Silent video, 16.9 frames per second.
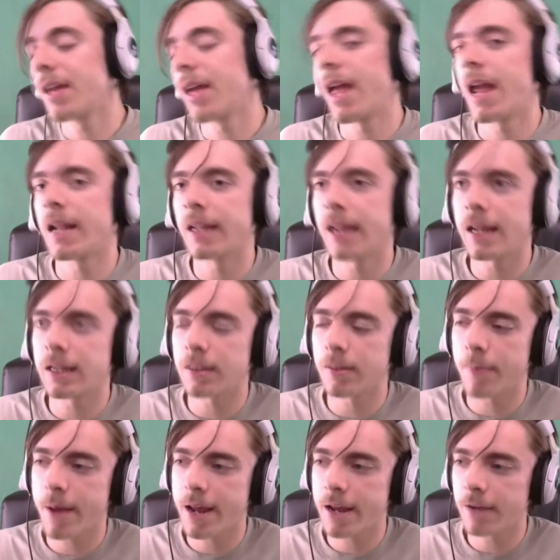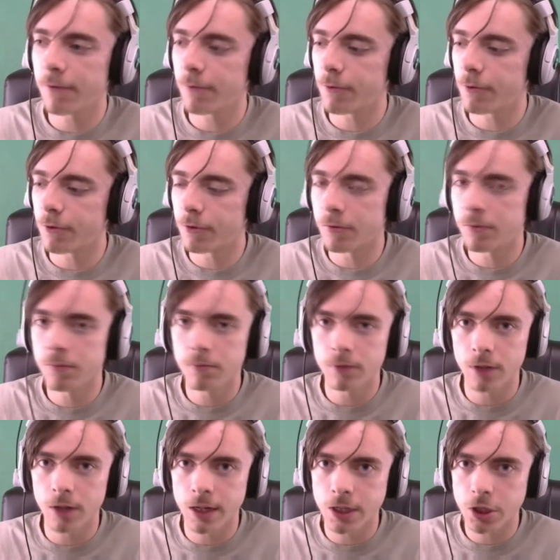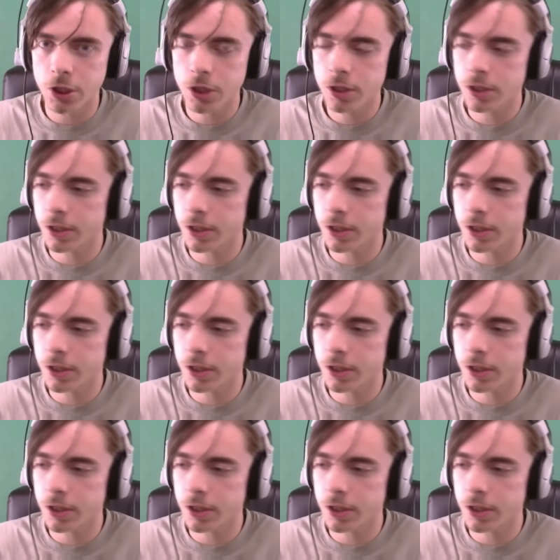and they have to pay for lunch.